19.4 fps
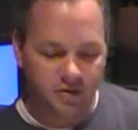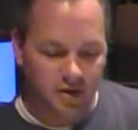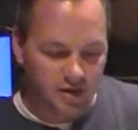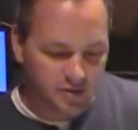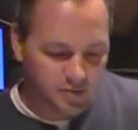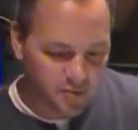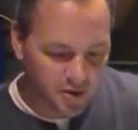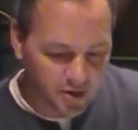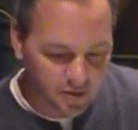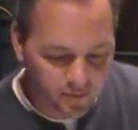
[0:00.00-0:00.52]

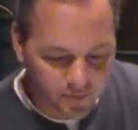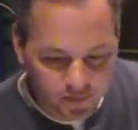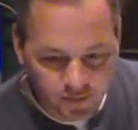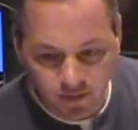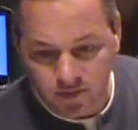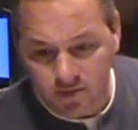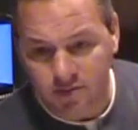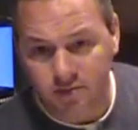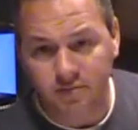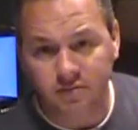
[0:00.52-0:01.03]
that's me.
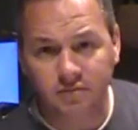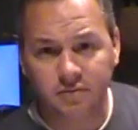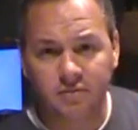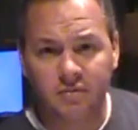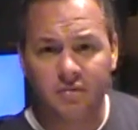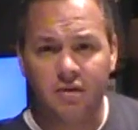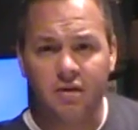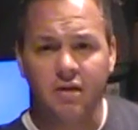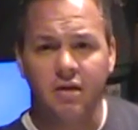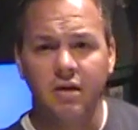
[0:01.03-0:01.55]

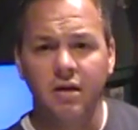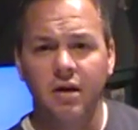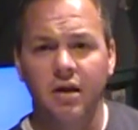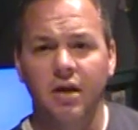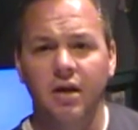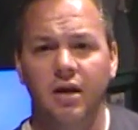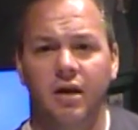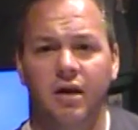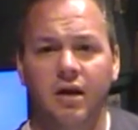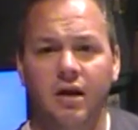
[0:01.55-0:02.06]

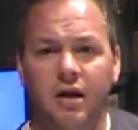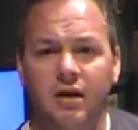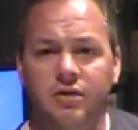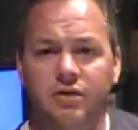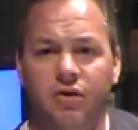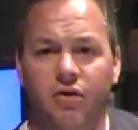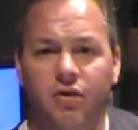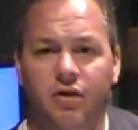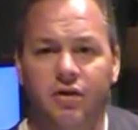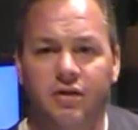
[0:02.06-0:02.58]
And I
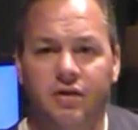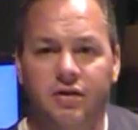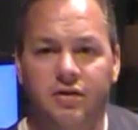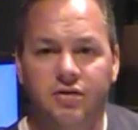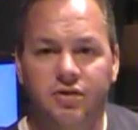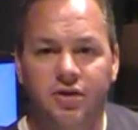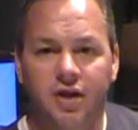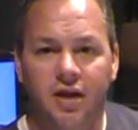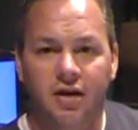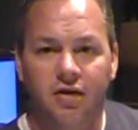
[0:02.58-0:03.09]
started this
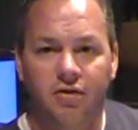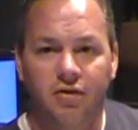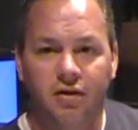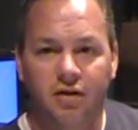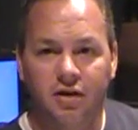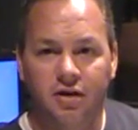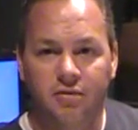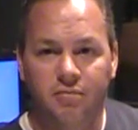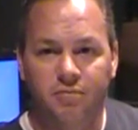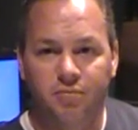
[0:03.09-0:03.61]
channel
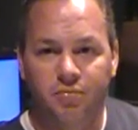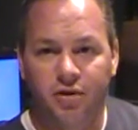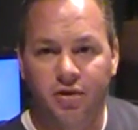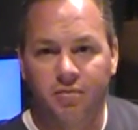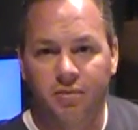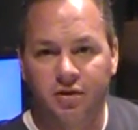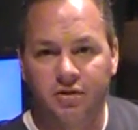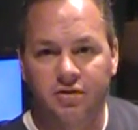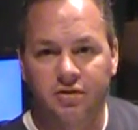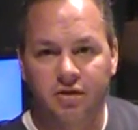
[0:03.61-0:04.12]
and it pretty
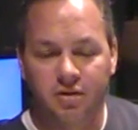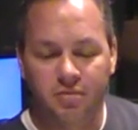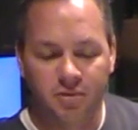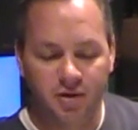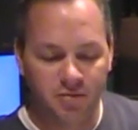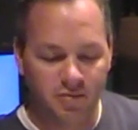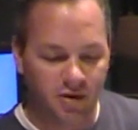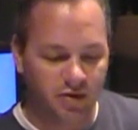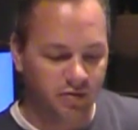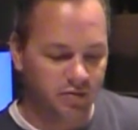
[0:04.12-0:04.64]
much is going to be
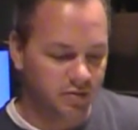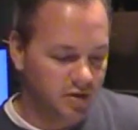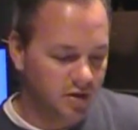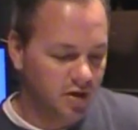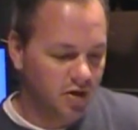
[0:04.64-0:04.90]
about